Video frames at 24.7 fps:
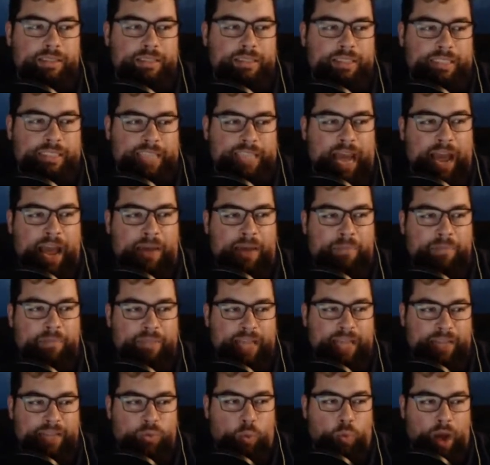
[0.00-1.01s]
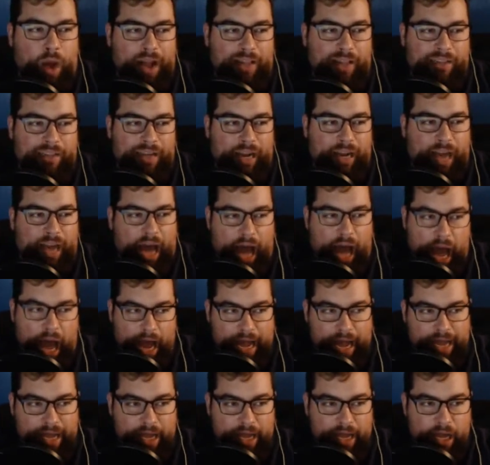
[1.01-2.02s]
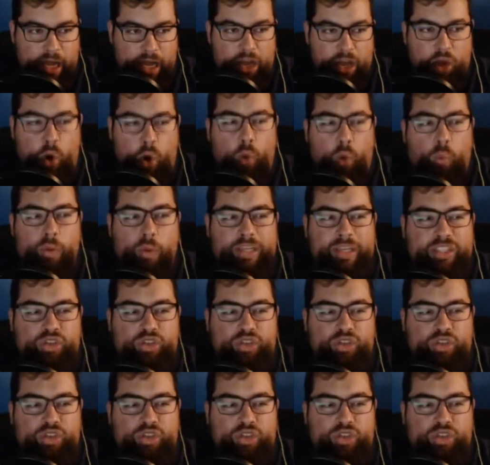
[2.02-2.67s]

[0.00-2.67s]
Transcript: Damn, that Wilder guy. He always